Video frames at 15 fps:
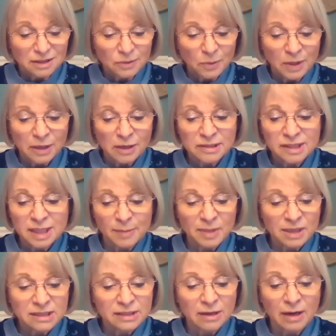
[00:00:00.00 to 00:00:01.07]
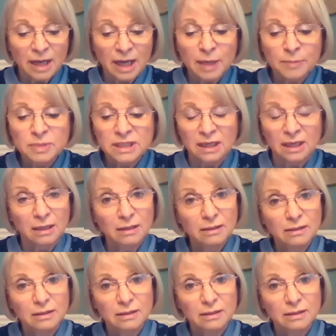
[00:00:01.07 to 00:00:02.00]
When our stomachs are empty,